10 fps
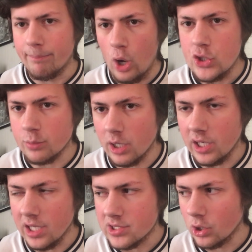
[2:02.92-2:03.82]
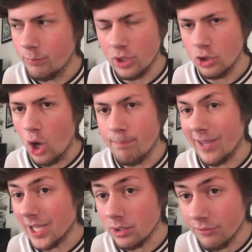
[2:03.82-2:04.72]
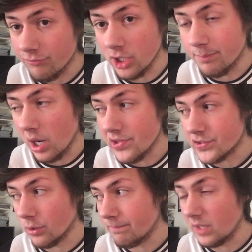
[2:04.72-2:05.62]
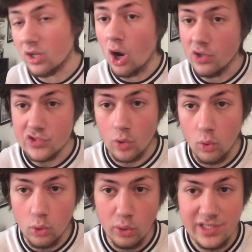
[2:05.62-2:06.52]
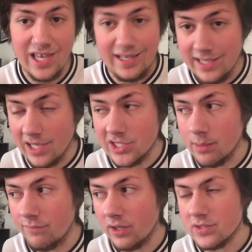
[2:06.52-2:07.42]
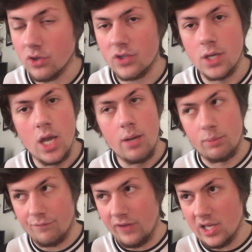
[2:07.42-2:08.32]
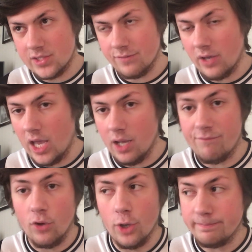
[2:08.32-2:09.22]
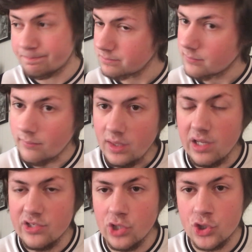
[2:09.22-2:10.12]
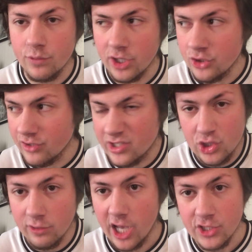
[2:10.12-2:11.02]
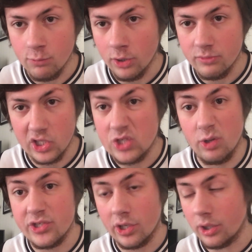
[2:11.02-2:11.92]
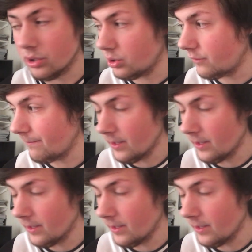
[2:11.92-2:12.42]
points up when they need to, but they're not picking the 3 points up. They can't score goals, the exact same thing as us. But the thing is, with Fulham, it's not due to injuries, it's due to their squad. The squad's not good enough.